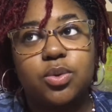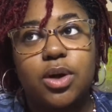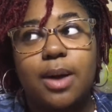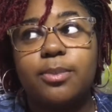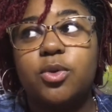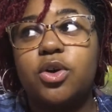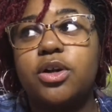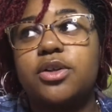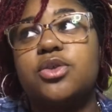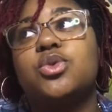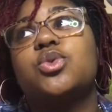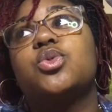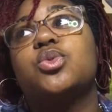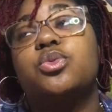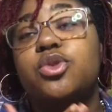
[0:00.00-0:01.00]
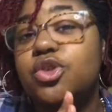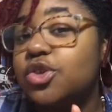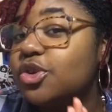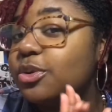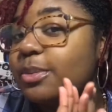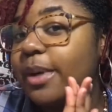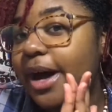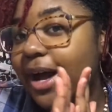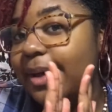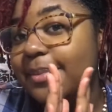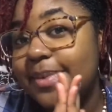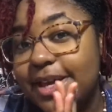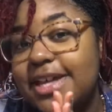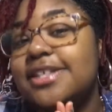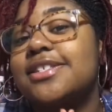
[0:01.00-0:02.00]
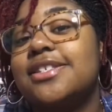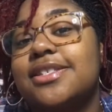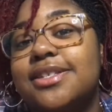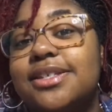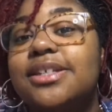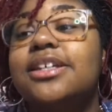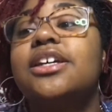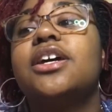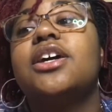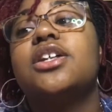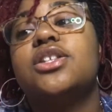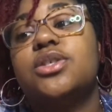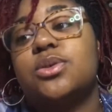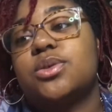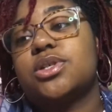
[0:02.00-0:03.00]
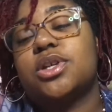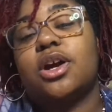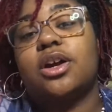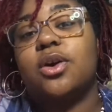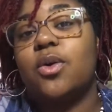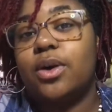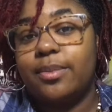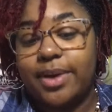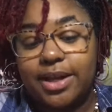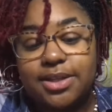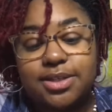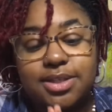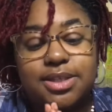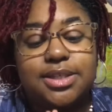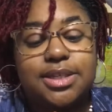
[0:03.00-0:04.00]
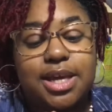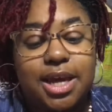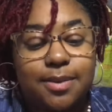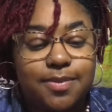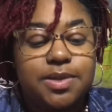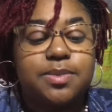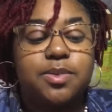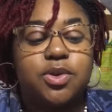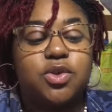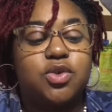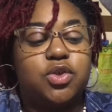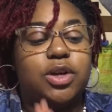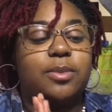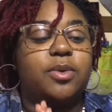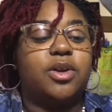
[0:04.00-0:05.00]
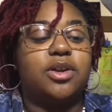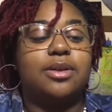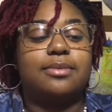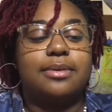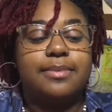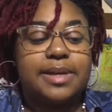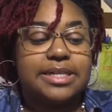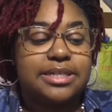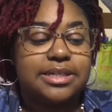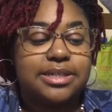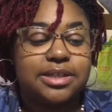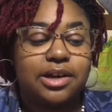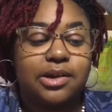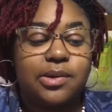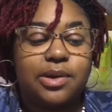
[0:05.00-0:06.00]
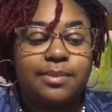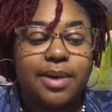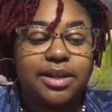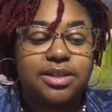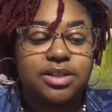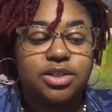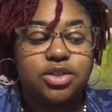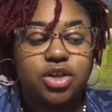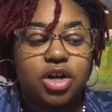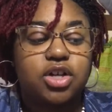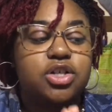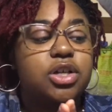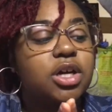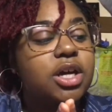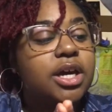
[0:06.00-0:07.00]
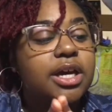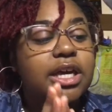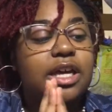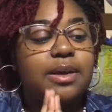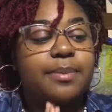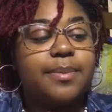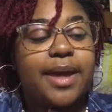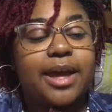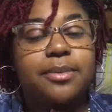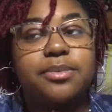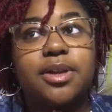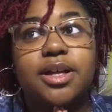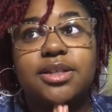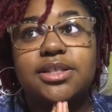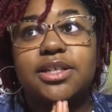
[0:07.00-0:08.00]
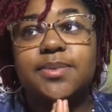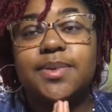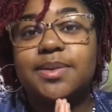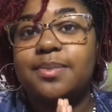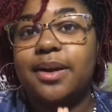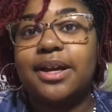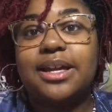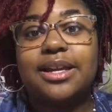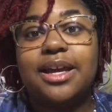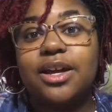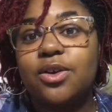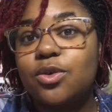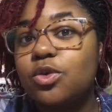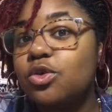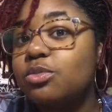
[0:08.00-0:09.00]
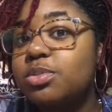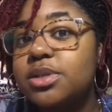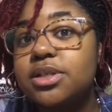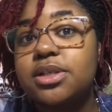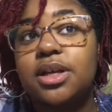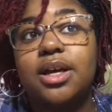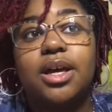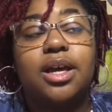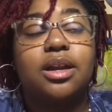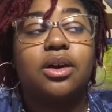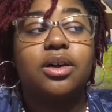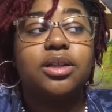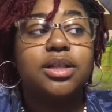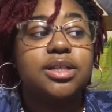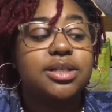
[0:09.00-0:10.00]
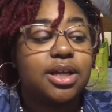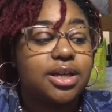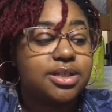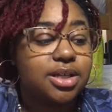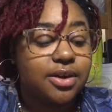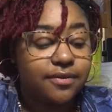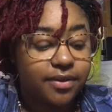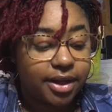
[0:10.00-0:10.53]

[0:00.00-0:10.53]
I'm going to do my best to start going back to this campus ministry. I'm going to do my best to start going back to the church, get back plugged in with my connect groups and all this kind of stuff.